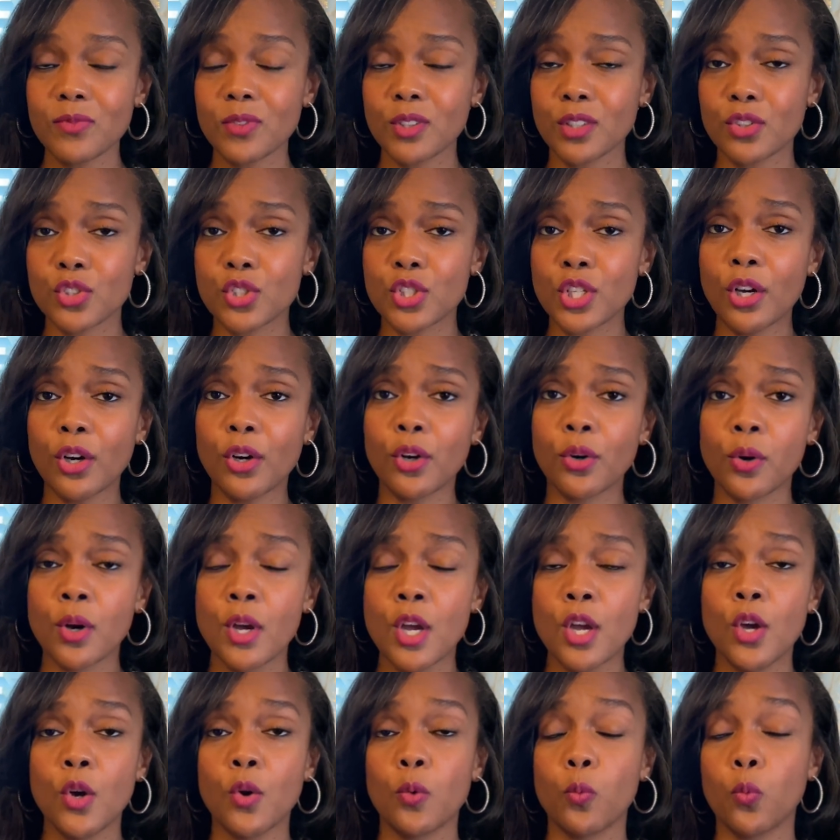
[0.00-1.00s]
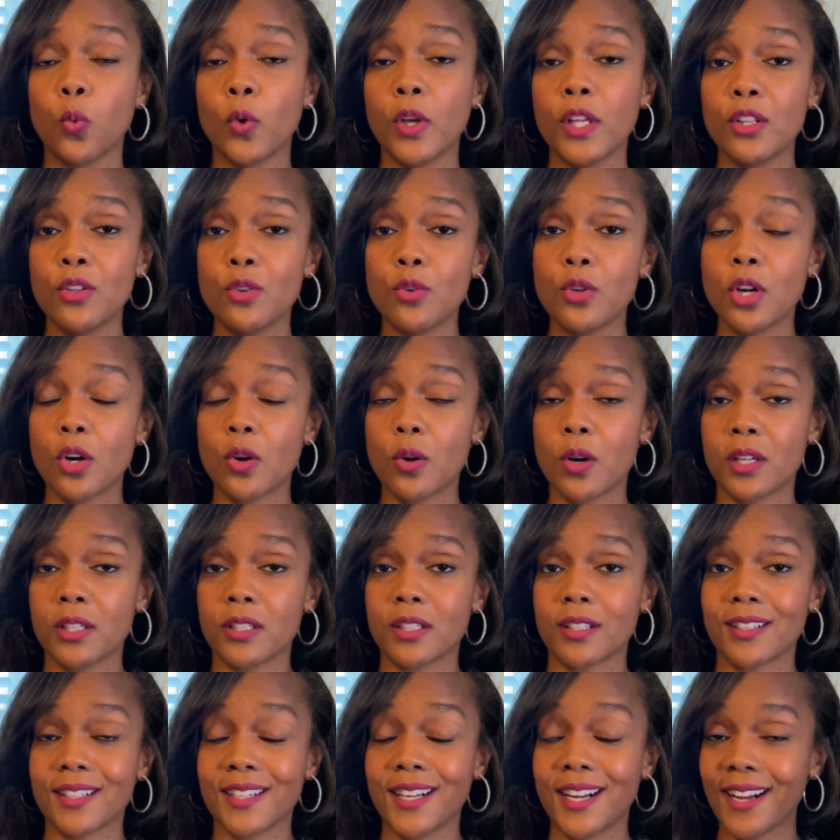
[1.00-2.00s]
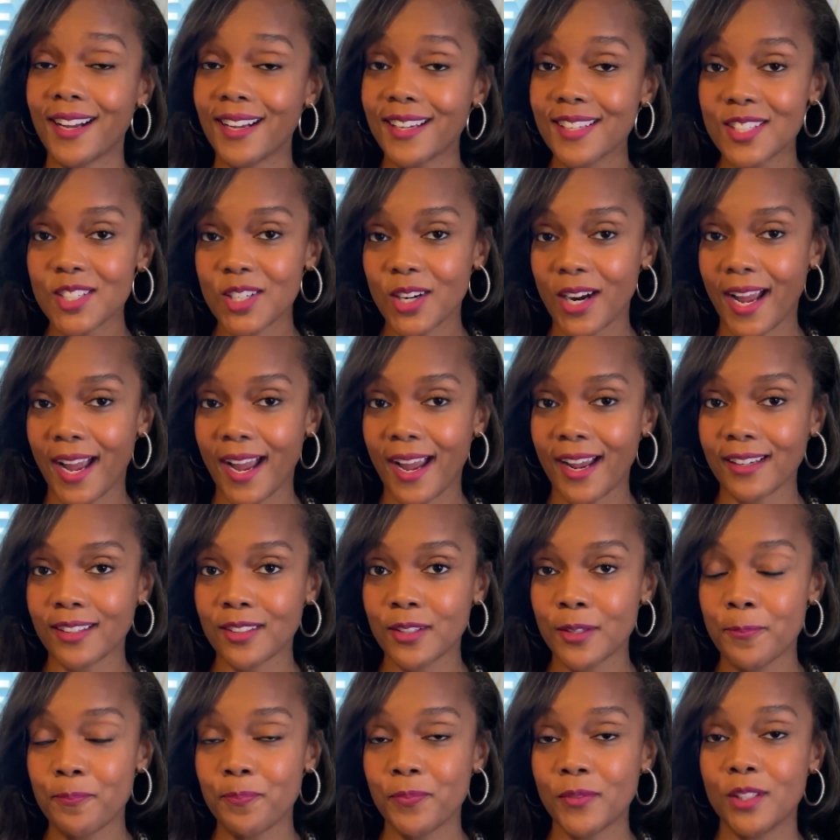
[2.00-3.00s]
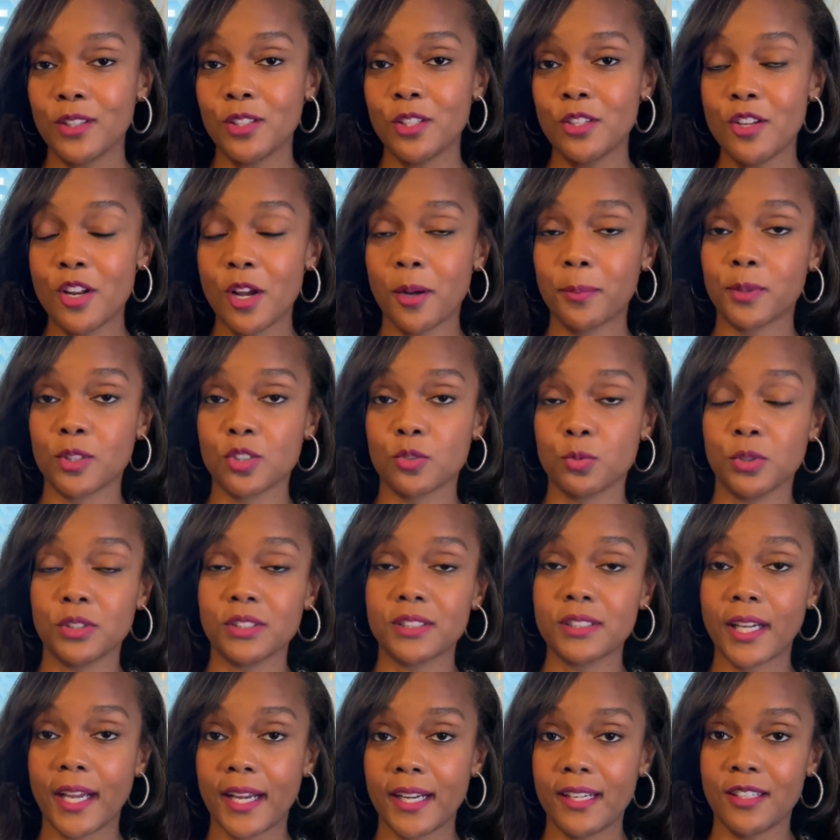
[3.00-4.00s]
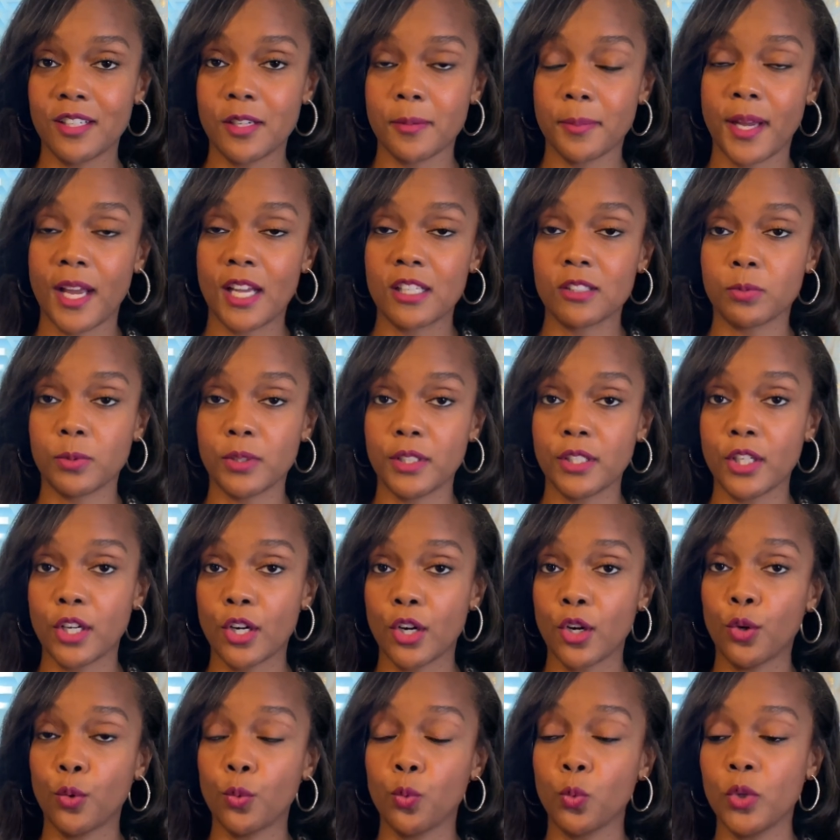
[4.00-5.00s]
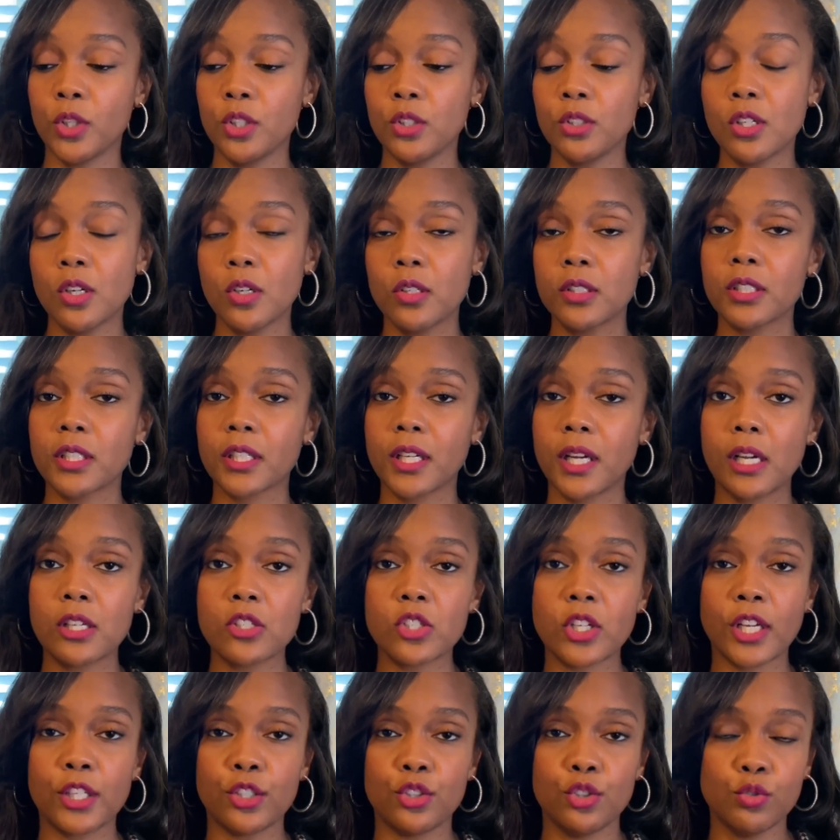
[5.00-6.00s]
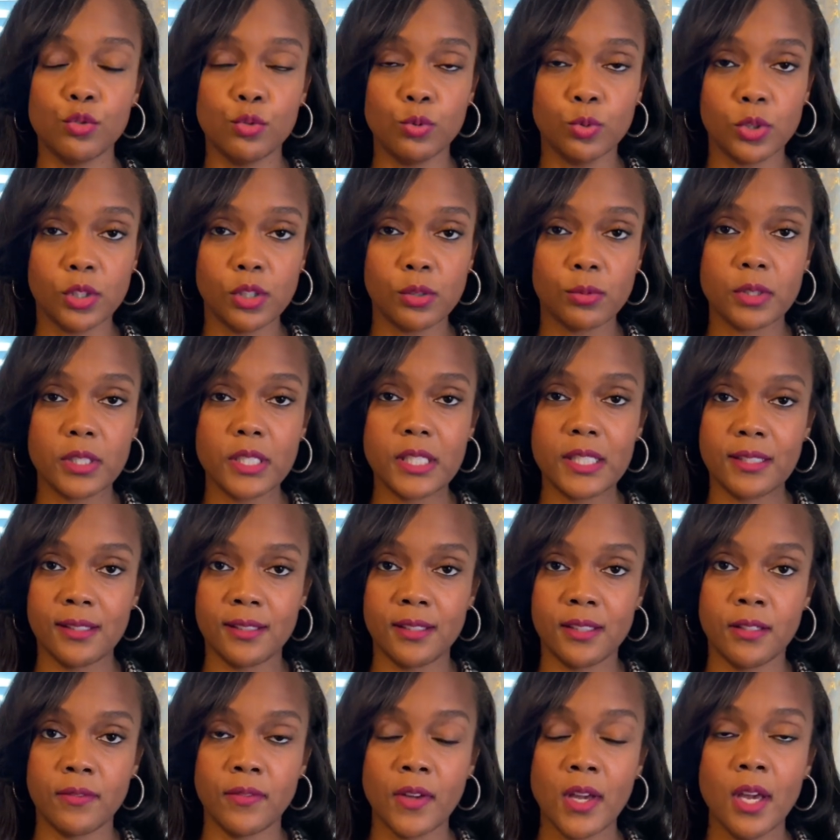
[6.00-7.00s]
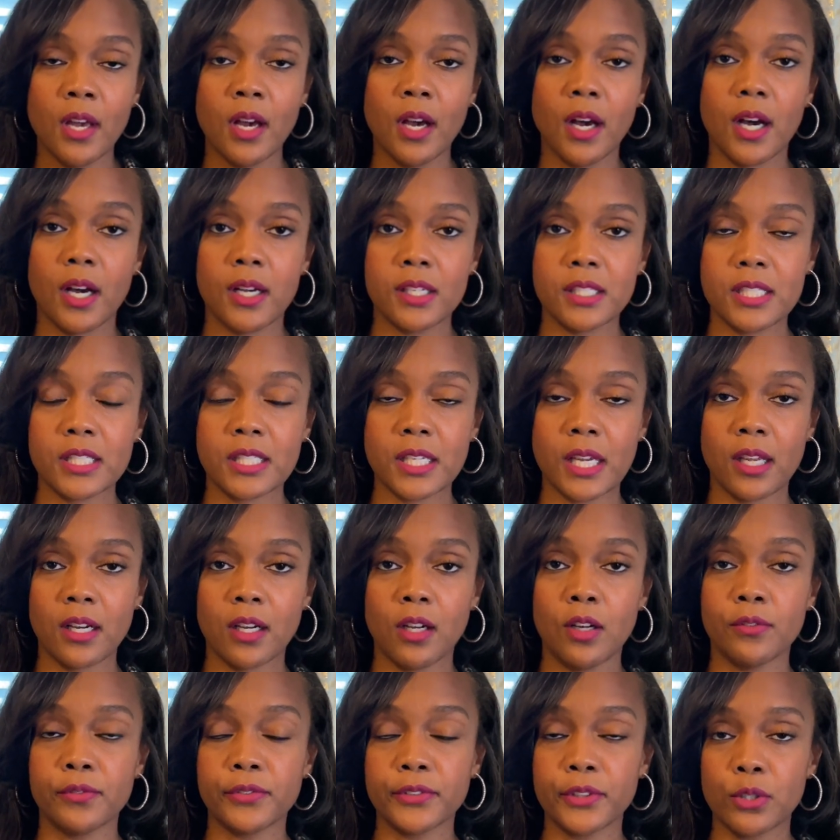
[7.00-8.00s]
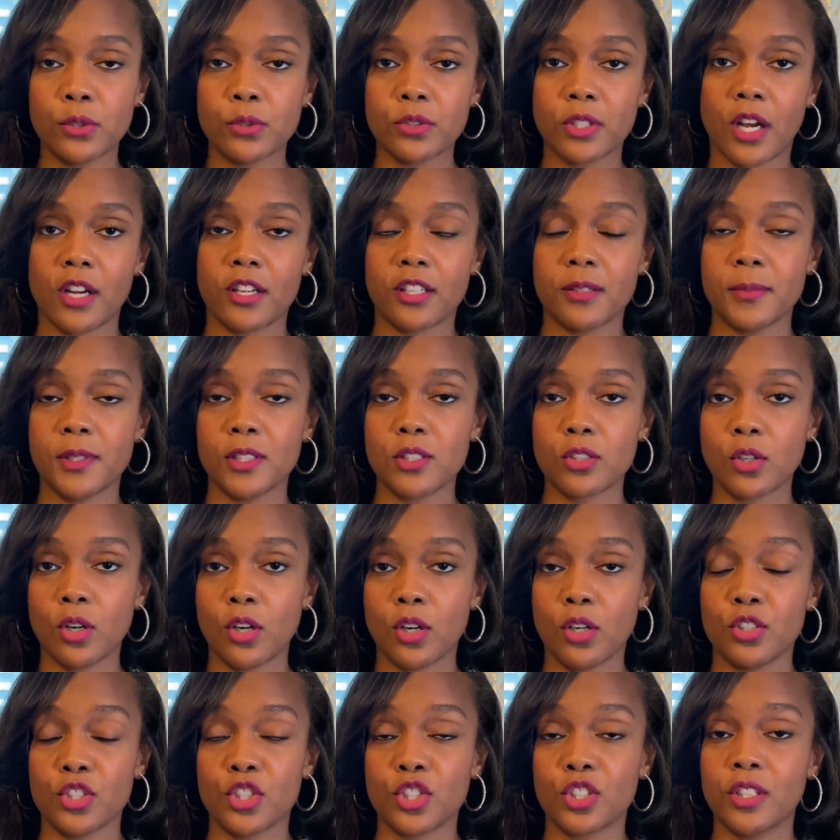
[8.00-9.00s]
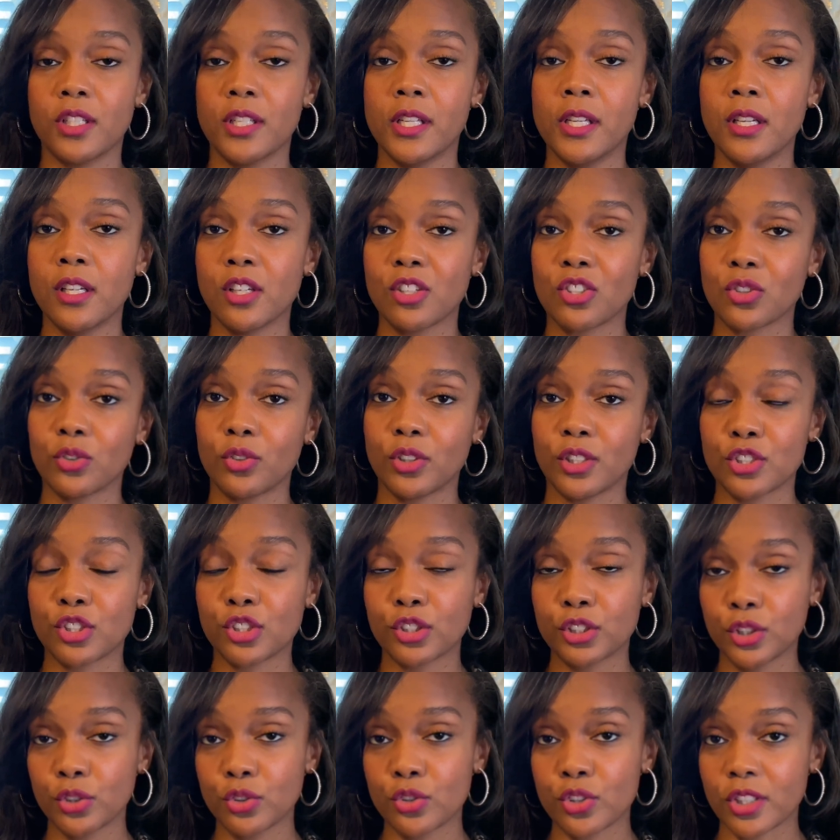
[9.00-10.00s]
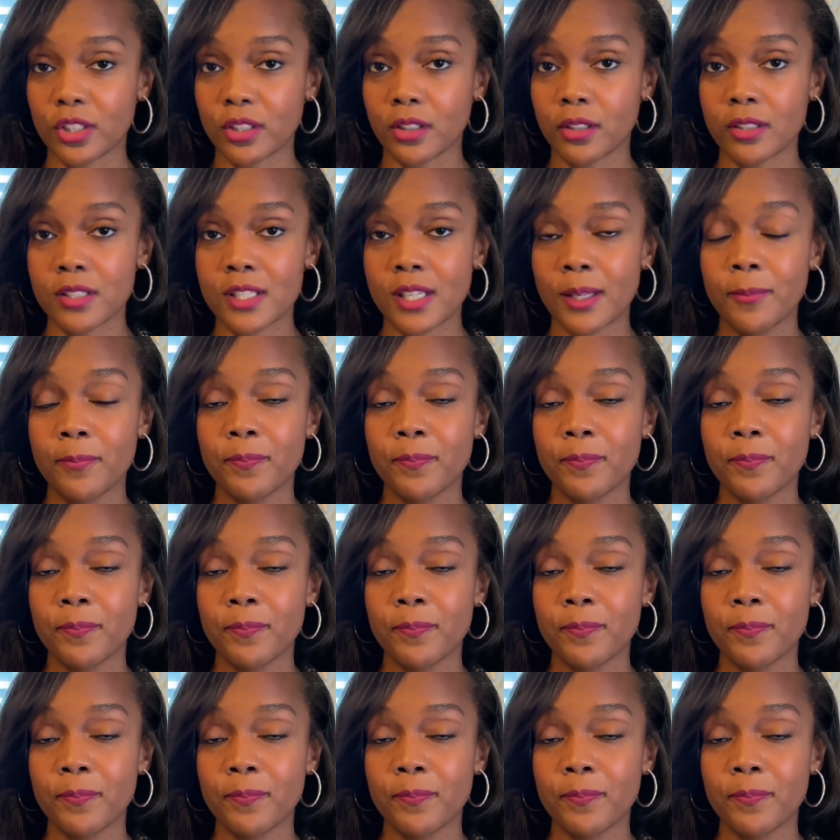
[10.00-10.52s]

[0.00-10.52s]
So when you go under contract, the numbers will tighten up as we go. When you go under contract, you will receive a set of loan documents called your initial disclosures.